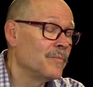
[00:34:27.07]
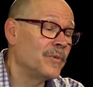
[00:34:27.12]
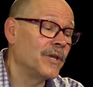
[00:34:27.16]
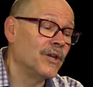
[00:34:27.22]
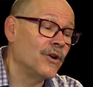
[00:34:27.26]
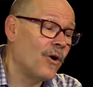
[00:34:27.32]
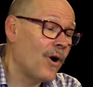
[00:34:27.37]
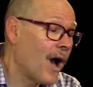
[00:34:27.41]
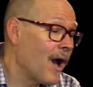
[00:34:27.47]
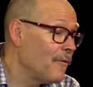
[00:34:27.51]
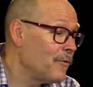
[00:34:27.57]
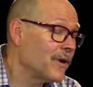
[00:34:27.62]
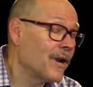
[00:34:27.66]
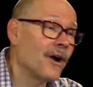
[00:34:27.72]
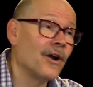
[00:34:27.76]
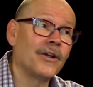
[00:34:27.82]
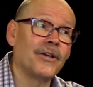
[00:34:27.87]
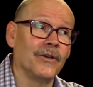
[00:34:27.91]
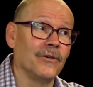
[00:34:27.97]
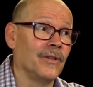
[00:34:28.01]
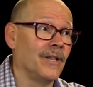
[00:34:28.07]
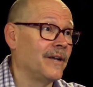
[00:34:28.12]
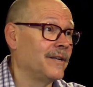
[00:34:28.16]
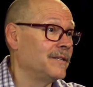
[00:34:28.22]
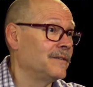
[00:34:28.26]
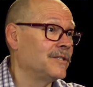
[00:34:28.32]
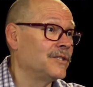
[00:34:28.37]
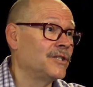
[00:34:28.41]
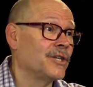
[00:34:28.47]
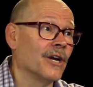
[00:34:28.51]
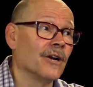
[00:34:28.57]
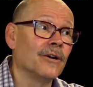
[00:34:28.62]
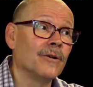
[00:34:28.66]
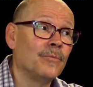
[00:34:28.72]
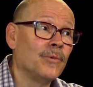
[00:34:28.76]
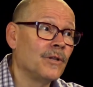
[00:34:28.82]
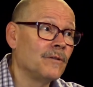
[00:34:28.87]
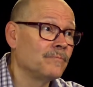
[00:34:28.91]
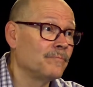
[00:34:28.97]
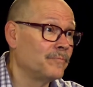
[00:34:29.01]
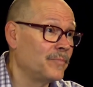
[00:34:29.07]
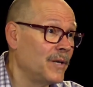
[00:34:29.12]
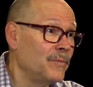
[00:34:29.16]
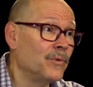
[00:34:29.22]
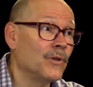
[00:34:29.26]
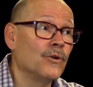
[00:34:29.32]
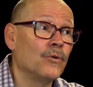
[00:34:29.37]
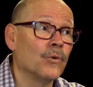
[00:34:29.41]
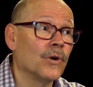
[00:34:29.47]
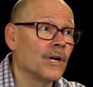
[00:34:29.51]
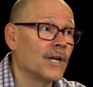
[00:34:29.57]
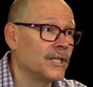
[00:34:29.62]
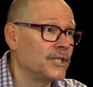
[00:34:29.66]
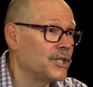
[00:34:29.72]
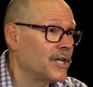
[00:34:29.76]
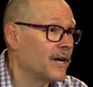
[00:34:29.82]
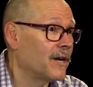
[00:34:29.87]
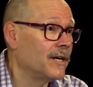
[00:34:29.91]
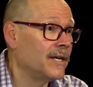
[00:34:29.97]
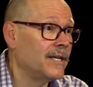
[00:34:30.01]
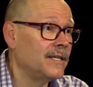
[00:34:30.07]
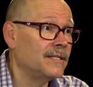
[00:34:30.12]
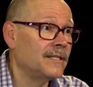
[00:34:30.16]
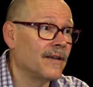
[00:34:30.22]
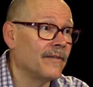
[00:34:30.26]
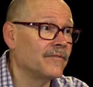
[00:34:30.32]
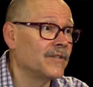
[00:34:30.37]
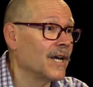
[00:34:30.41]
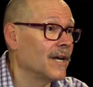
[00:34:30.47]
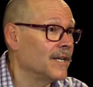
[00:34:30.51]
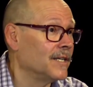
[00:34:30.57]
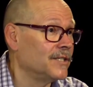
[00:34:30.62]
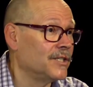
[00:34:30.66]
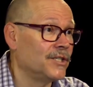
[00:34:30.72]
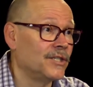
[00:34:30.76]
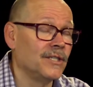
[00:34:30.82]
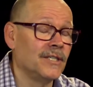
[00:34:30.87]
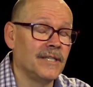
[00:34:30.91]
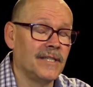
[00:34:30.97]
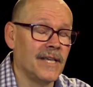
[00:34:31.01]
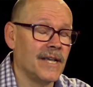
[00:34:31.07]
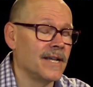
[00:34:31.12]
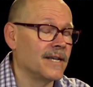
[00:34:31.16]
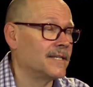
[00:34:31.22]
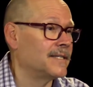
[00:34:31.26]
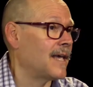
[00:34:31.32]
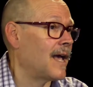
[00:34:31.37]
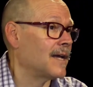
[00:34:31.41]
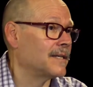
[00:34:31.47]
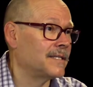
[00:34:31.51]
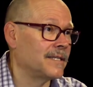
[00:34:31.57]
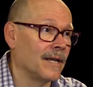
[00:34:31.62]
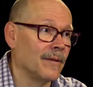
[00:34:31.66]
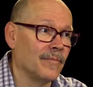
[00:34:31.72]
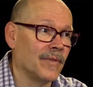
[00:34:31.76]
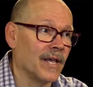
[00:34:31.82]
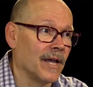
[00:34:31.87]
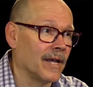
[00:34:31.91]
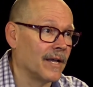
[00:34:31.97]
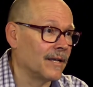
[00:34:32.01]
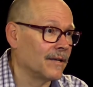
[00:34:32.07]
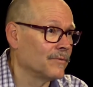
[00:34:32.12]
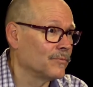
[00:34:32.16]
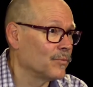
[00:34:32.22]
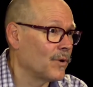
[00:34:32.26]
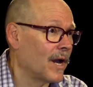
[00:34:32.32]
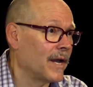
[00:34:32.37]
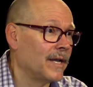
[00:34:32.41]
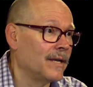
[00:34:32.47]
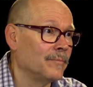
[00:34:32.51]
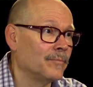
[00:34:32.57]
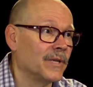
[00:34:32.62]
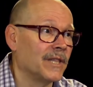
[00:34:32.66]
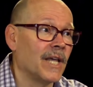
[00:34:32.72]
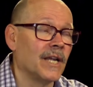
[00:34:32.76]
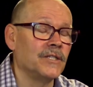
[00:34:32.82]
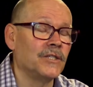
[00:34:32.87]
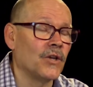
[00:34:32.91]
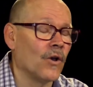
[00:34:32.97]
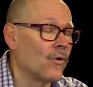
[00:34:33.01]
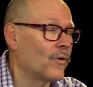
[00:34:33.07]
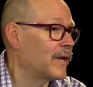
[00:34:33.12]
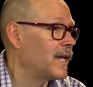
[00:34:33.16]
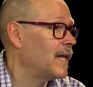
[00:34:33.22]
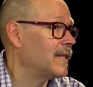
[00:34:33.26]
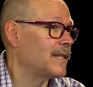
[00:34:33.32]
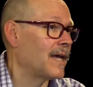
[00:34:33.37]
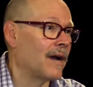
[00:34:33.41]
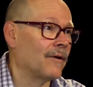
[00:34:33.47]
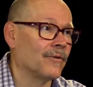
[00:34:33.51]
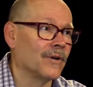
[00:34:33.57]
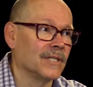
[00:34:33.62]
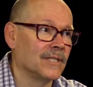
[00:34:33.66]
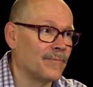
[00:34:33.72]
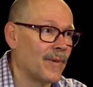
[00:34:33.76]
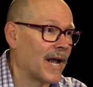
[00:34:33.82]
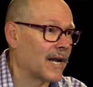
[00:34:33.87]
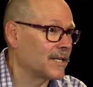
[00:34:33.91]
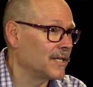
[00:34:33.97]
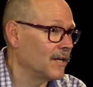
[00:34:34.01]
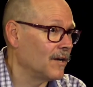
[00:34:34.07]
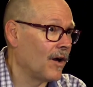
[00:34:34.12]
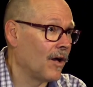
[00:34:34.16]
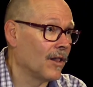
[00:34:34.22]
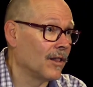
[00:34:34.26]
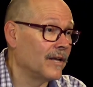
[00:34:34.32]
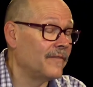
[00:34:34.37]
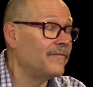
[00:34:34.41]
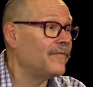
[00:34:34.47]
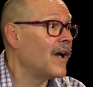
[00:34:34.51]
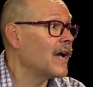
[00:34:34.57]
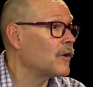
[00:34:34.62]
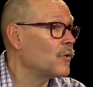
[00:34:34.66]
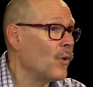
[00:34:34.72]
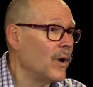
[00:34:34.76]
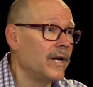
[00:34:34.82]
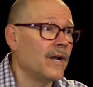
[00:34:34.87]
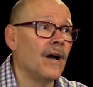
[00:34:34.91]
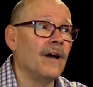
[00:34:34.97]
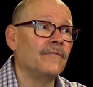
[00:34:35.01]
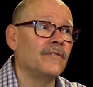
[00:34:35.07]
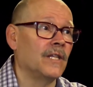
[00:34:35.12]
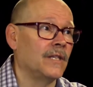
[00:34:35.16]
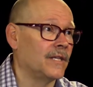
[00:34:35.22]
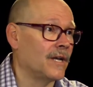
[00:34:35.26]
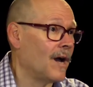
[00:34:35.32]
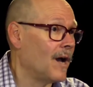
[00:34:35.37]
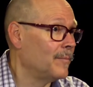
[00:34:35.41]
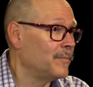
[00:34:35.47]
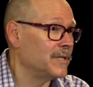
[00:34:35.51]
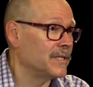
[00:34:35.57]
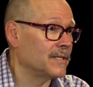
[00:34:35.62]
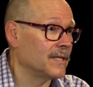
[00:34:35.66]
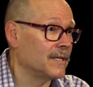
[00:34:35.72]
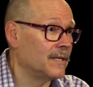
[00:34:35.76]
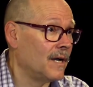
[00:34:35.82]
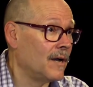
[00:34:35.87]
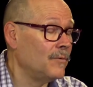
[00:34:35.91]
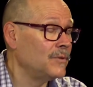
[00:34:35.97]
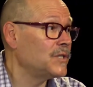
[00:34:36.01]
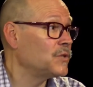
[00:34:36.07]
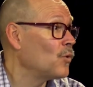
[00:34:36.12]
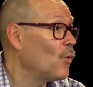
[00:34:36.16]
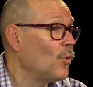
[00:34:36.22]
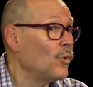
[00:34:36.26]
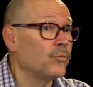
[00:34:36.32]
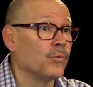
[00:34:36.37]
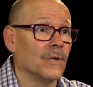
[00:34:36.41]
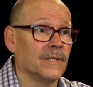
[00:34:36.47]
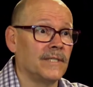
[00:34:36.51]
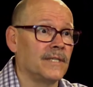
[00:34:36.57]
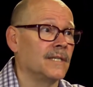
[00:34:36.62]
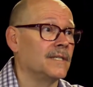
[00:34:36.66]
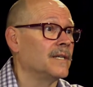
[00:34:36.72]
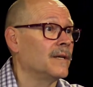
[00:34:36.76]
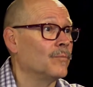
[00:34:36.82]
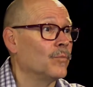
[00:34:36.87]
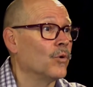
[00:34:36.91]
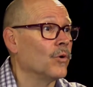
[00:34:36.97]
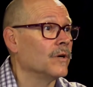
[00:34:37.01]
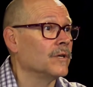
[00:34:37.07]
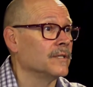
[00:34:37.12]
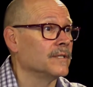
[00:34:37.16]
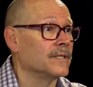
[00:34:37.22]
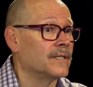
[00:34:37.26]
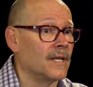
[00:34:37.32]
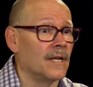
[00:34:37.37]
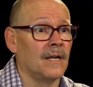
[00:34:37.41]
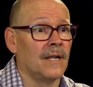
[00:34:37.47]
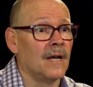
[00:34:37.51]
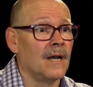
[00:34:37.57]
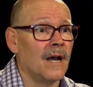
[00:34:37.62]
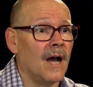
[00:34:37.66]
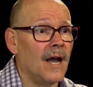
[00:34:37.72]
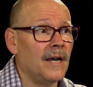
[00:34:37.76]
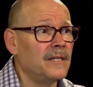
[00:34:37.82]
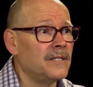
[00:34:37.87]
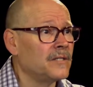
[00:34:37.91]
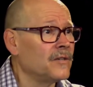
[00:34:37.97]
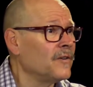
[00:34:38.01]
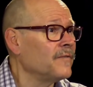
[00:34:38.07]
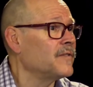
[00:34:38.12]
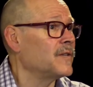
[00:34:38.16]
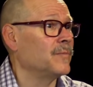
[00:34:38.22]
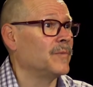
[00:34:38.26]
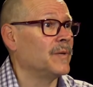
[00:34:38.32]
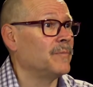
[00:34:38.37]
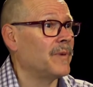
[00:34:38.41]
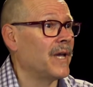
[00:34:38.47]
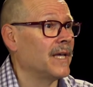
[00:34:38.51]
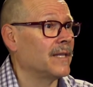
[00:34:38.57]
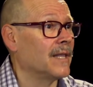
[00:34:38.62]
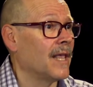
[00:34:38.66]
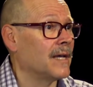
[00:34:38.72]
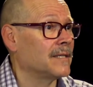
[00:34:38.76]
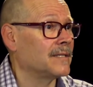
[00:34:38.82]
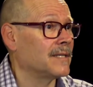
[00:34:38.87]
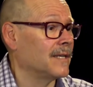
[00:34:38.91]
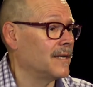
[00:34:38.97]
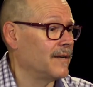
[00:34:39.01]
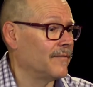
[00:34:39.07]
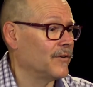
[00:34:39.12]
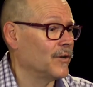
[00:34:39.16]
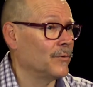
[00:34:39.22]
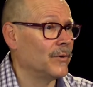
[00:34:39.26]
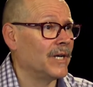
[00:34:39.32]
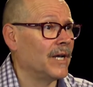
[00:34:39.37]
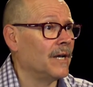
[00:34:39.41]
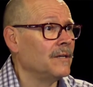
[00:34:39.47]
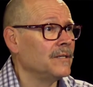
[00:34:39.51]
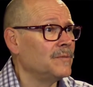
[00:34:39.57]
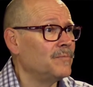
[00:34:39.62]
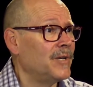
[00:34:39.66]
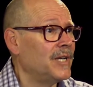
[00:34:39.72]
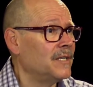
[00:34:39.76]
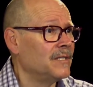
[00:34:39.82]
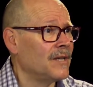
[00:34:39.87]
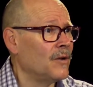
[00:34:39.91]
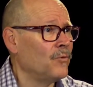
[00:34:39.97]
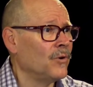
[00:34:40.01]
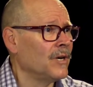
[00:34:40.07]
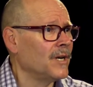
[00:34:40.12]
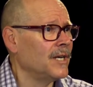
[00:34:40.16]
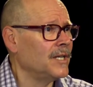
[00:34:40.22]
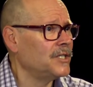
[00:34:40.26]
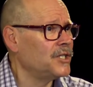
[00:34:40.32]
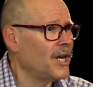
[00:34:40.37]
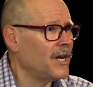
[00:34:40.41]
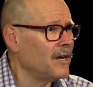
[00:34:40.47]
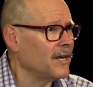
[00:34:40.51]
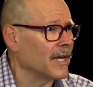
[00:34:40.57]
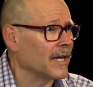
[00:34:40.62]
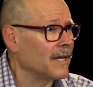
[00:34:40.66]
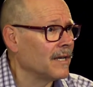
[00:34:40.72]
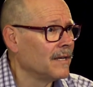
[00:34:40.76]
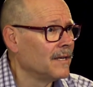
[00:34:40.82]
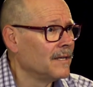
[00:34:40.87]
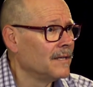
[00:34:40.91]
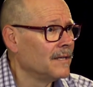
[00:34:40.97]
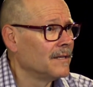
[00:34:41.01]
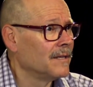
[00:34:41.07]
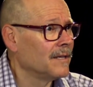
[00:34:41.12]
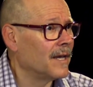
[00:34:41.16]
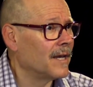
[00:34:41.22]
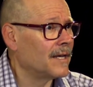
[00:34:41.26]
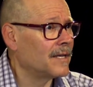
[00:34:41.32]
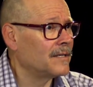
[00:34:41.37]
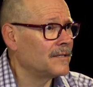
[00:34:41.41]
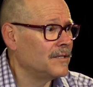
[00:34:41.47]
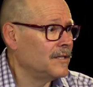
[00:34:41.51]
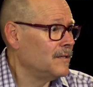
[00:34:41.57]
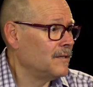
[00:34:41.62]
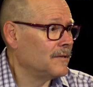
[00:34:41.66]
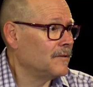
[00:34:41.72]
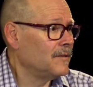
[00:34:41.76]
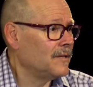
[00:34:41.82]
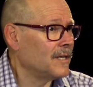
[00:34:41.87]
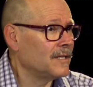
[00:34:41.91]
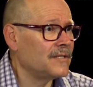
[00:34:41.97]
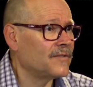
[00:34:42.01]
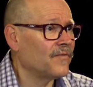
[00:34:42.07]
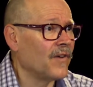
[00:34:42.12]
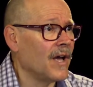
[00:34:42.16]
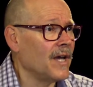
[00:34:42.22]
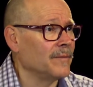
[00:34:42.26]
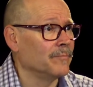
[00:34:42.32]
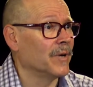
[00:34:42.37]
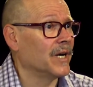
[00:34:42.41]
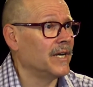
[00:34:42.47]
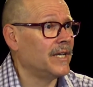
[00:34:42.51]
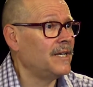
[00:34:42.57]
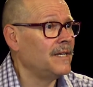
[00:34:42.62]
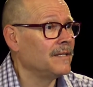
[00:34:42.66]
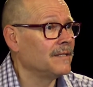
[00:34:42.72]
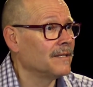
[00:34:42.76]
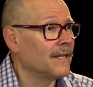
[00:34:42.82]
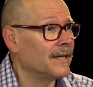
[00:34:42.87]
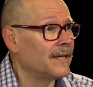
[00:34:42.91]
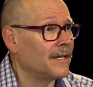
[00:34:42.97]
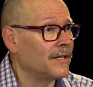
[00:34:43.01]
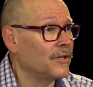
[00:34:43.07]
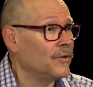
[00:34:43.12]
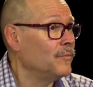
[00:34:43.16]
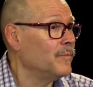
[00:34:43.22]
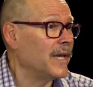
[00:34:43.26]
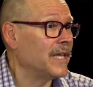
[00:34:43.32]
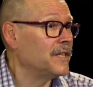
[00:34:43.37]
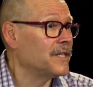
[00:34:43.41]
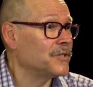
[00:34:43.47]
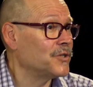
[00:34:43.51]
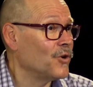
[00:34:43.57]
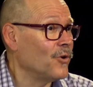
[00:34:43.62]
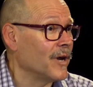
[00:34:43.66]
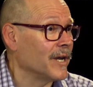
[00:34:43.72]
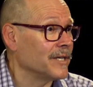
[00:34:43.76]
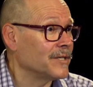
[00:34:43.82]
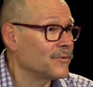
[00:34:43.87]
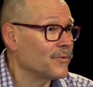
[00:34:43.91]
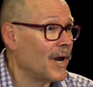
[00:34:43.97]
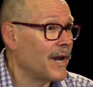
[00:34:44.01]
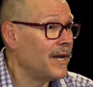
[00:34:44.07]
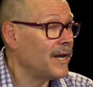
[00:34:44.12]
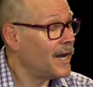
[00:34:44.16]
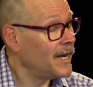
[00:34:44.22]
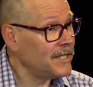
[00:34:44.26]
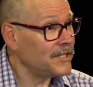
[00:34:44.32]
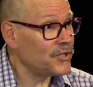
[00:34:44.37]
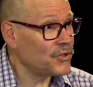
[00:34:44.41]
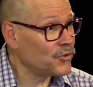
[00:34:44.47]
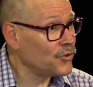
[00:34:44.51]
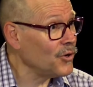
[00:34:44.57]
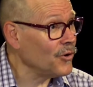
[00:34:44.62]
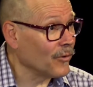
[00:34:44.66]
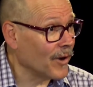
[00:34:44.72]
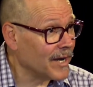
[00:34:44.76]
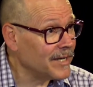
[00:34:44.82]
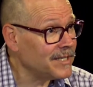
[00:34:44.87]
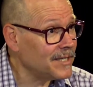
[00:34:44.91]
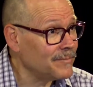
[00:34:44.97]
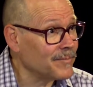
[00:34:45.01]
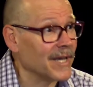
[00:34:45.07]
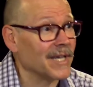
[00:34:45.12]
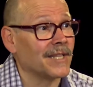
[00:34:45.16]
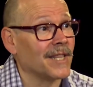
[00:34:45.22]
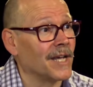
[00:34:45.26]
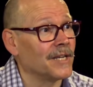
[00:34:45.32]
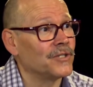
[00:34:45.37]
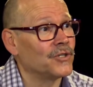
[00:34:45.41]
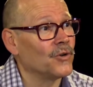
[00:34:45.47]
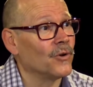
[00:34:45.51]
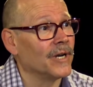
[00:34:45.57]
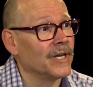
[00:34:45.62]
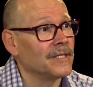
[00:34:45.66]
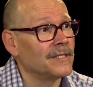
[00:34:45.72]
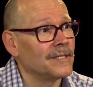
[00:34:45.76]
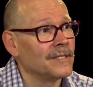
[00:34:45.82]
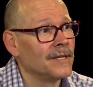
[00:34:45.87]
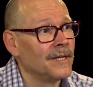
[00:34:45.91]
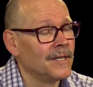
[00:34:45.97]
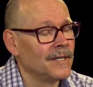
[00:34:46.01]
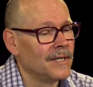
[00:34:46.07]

You know, I would argue that charitable people who work in charities have done the exact same thing, right? But they don't get that respect at all. In fact, quite often the opposite. I was told once at Tim Hortons that I deserve to be paid less than everyone else because I work at a charity. Like, you know, that's fine, buddy. Like, you made the choice, right? And it's true, I did make that choice.